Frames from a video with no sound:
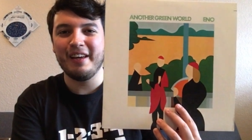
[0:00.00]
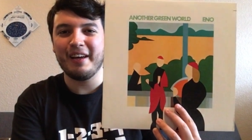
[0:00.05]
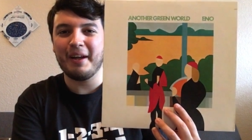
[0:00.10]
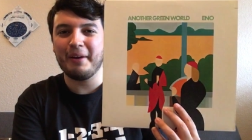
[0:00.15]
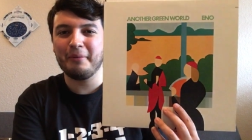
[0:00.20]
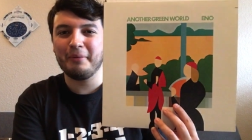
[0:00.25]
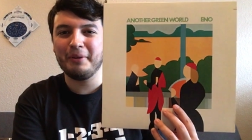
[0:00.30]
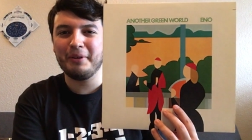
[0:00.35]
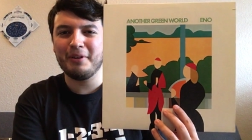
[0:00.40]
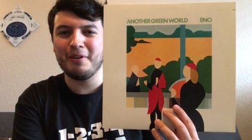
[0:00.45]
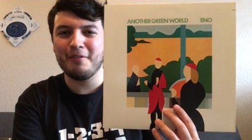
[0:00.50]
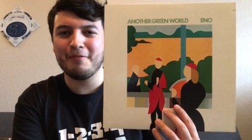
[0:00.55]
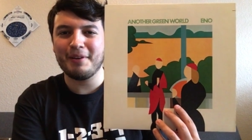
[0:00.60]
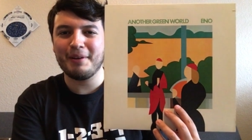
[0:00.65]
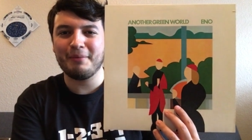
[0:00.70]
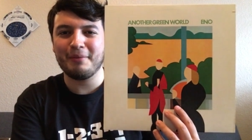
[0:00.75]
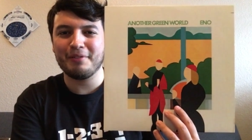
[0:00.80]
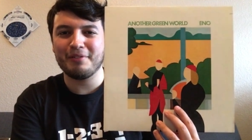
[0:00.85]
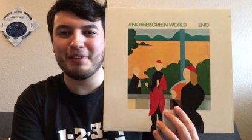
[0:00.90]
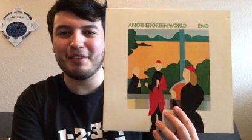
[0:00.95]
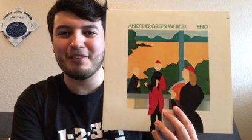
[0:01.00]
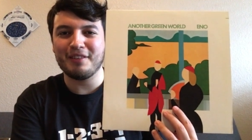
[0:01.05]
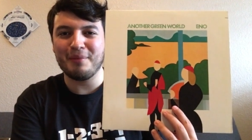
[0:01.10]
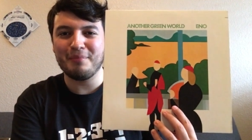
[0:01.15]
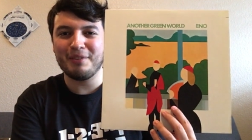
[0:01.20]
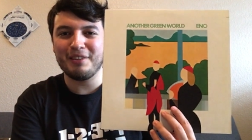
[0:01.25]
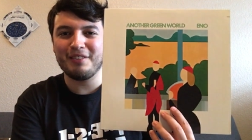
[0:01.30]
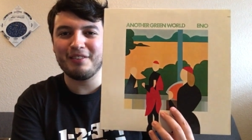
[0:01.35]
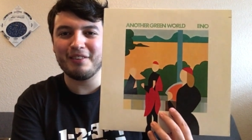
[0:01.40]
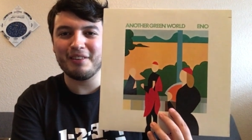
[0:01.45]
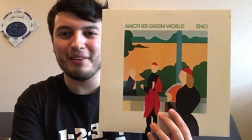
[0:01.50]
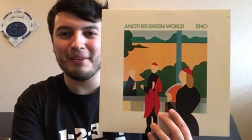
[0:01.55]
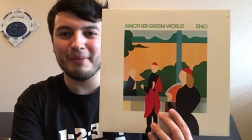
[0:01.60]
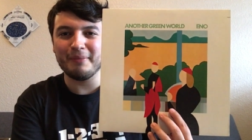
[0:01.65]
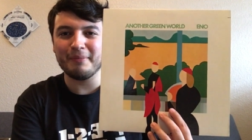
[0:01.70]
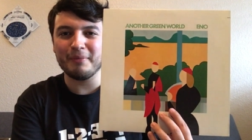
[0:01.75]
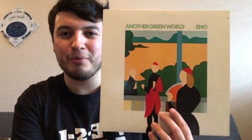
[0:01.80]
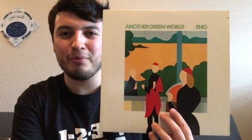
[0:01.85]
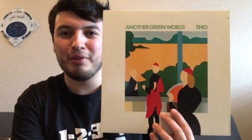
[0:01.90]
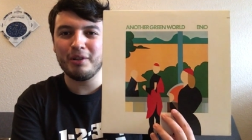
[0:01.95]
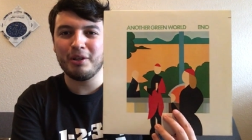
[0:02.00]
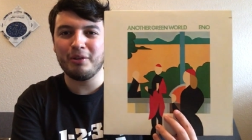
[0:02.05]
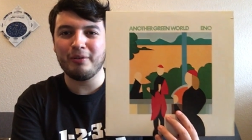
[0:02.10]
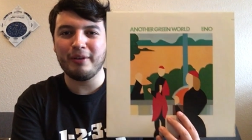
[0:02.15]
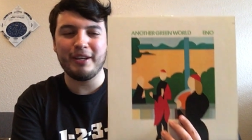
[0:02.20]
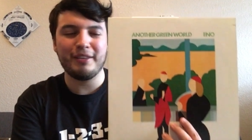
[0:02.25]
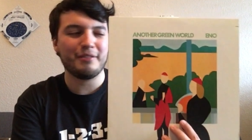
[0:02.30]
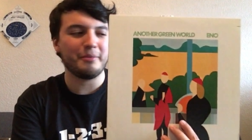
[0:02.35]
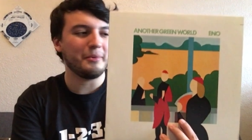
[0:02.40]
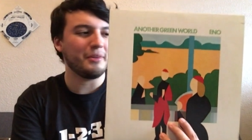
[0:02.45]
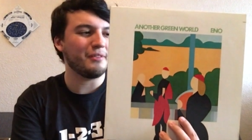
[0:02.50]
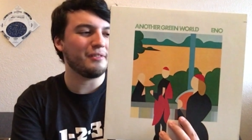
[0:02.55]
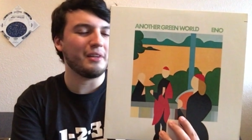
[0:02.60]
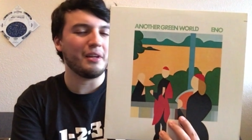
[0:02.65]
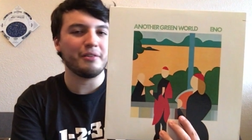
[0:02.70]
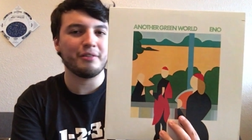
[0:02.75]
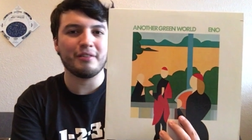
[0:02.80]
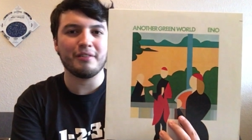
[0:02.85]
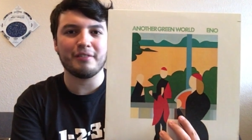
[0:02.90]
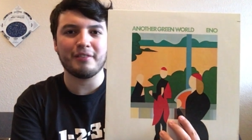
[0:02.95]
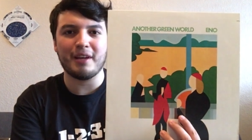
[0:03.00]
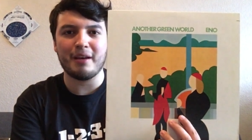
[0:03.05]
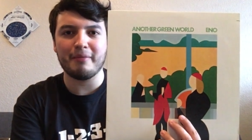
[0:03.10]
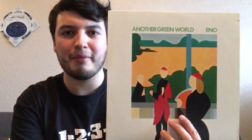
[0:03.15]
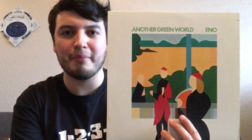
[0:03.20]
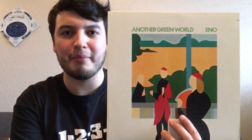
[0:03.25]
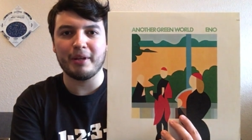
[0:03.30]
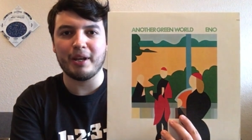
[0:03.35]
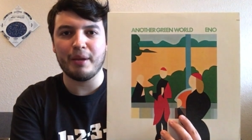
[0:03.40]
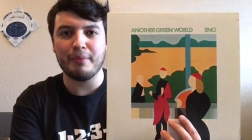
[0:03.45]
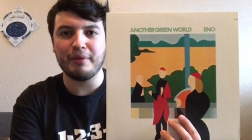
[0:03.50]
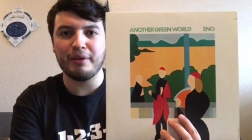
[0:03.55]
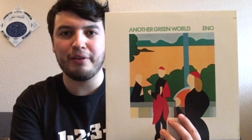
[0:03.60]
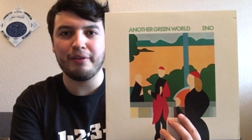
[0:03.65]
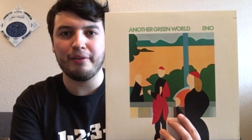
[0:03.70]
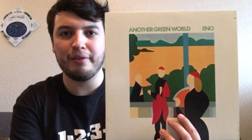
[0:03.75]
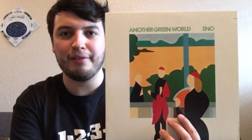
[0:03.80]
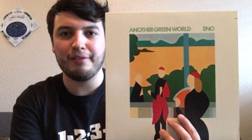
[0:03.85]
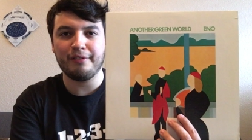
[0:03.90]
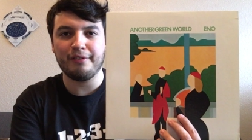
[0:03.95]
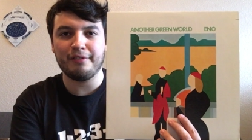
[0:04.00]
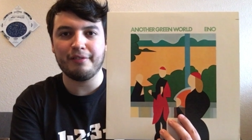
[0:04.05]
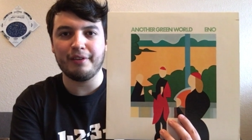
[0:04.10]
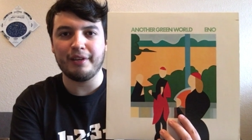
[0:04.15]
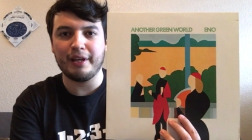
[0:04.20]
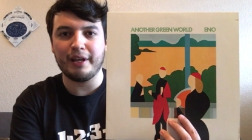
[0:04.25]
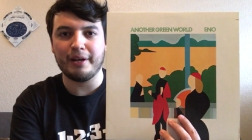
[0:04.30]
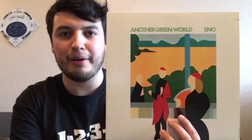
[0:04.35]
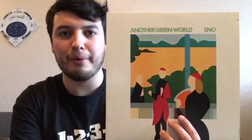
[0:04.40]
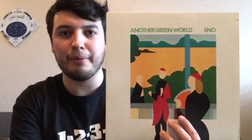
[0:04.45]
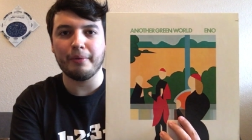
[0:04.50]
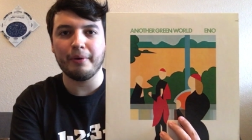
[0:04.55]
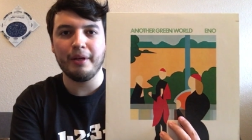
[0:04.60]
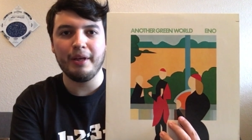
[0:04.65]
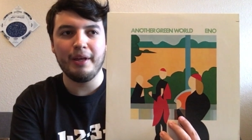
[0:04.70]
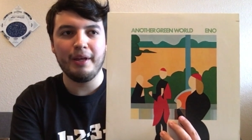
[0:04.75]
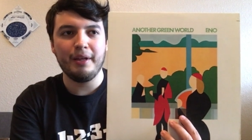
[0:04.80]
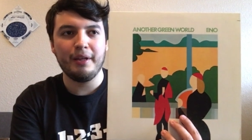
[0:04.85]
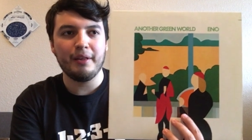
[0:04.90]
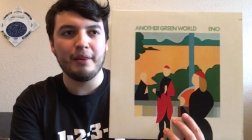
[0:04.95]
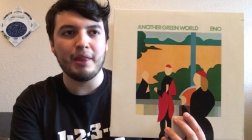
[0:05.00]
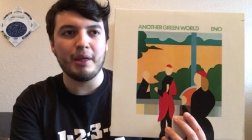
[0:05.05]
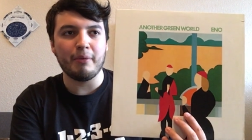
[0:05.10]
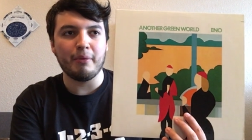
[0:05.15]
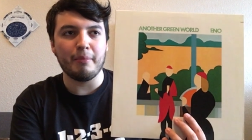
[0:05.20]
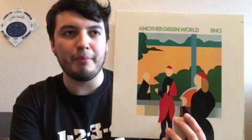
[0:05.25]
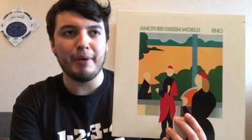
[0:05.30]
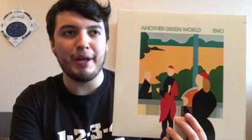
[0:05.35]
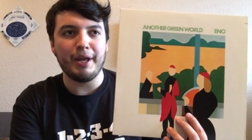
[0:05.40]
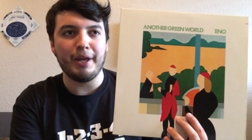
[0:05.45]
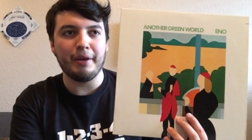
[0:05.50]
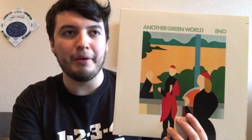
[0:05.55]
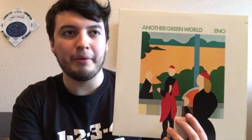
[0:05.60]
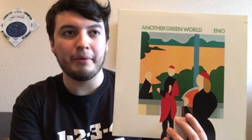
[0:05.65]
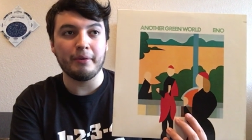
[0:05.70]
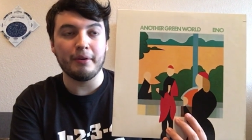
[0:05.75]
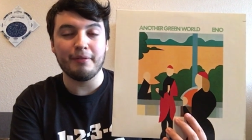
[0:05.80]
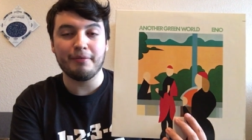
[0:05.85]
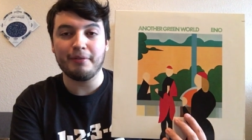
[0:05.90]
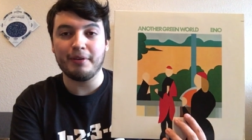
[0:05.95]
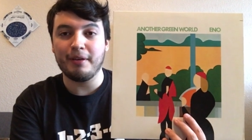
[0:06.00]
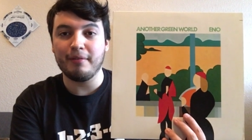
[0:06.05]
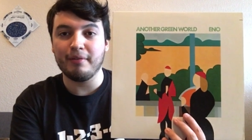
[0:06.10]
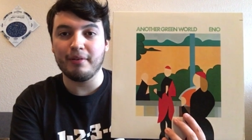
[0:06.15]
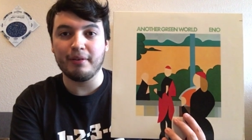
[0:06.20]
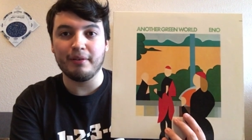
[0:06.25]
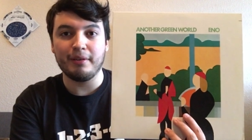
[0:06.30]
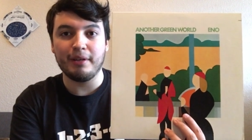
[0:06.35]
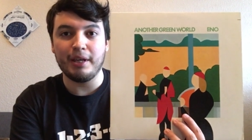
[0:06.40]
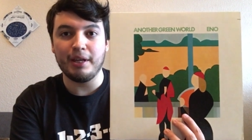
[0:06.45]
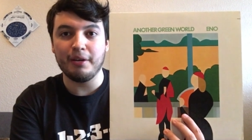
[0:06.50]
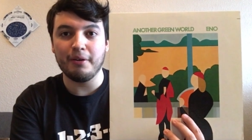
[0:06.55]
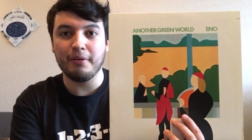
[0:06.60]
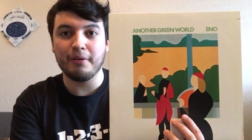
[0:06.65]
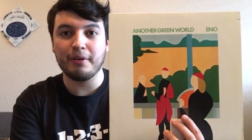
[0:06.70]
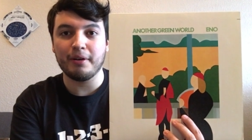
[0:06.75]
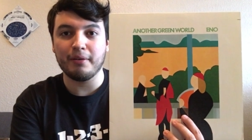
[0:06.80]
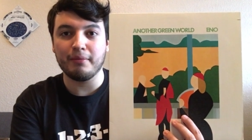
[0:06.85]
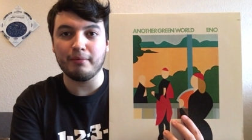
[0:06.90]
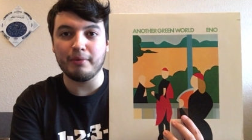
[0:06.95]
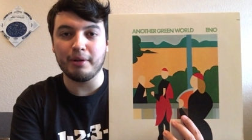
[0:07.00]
I don't really know if anyone's attempted to recreate some of the sounds on this album, but I'd be curious to see how they were made, or if even Eno could